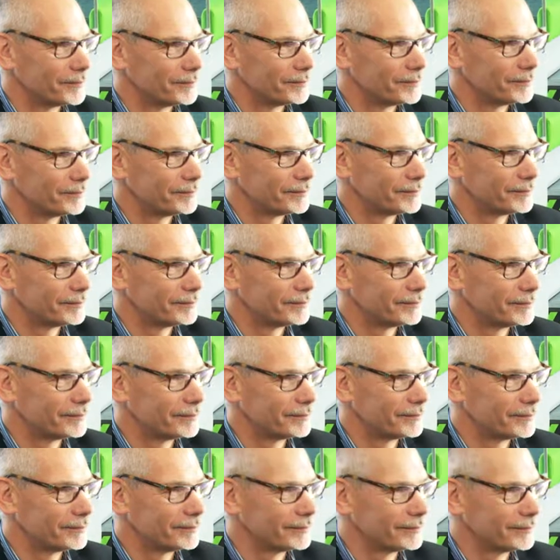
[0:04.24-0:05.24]

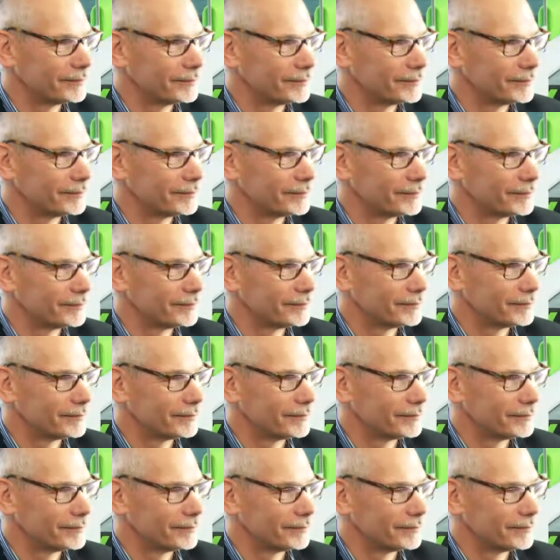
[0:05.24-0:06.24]

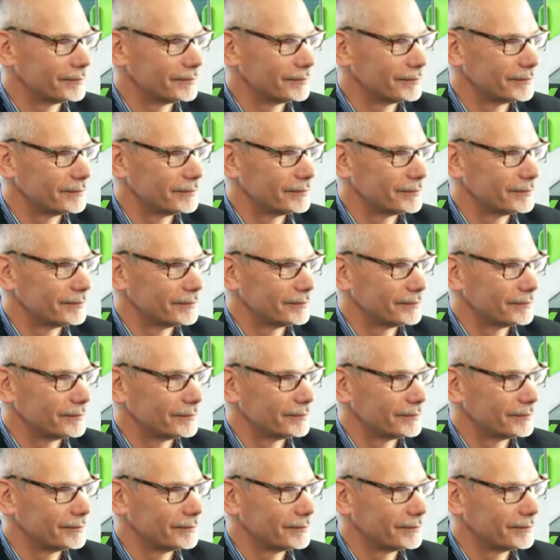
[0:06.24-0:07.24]

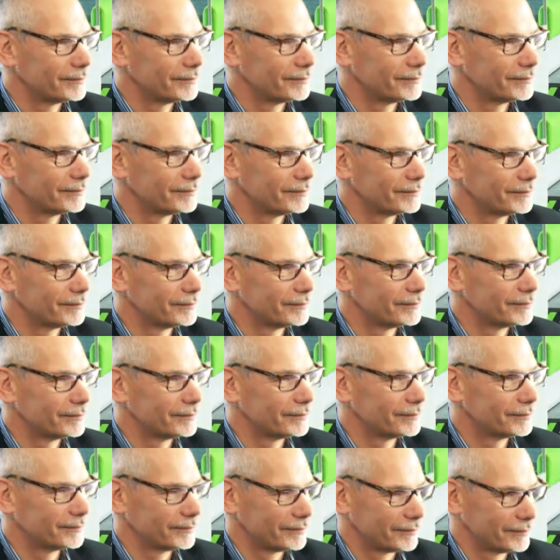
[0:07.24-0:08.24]

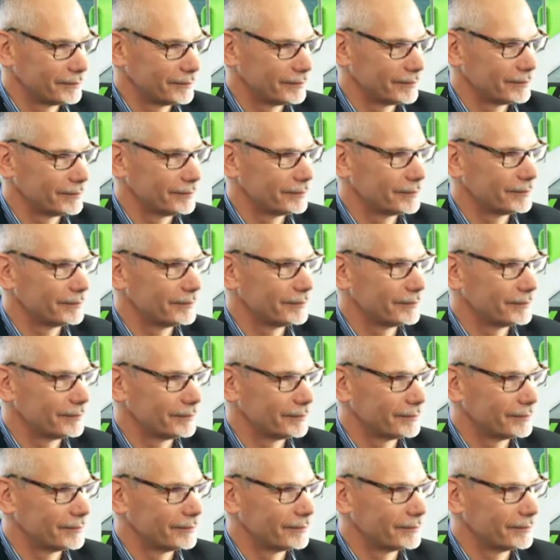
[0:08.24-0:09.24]

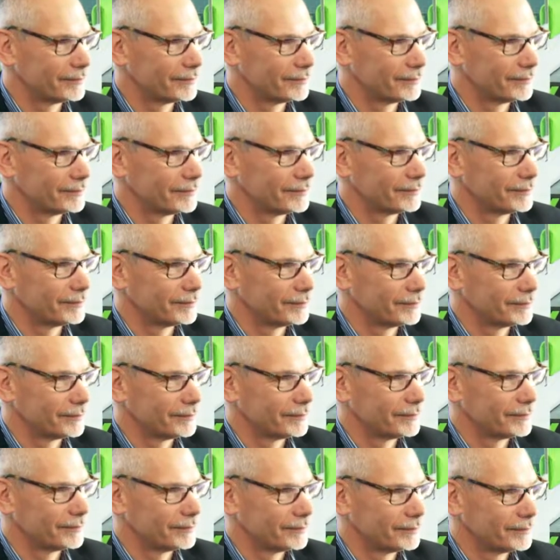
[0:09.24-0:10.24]

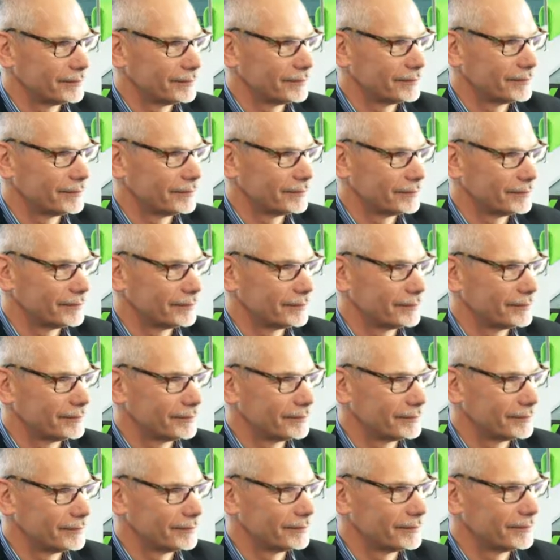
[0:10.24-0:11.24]

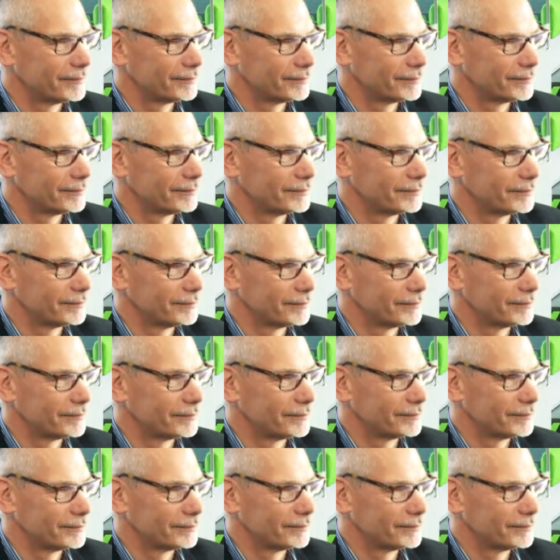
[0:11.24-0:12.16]
(silent)